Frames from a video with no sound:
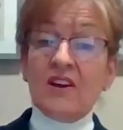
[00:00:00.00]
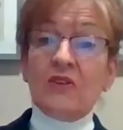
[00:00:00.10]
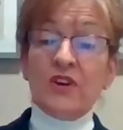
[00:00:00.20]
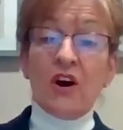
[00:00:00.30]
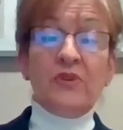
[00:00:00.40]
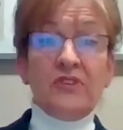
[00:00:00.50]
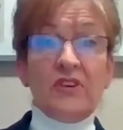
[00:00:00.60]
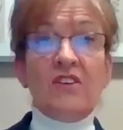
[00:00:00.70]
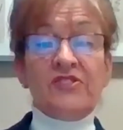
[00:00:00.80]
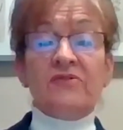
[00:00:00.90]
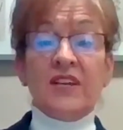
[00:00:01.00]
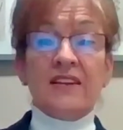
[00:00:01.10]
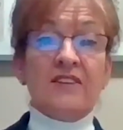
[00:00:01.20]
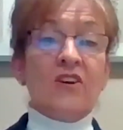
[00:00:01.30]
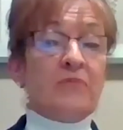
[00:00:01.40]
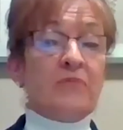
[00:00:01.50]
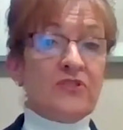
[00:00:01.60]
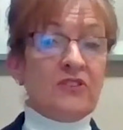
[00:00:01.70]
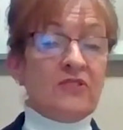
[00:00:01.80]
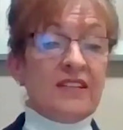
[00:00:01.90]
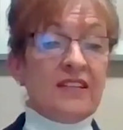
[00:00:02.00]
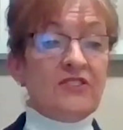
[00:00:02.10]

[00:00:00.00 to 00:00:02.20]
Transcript: we also take the opportunity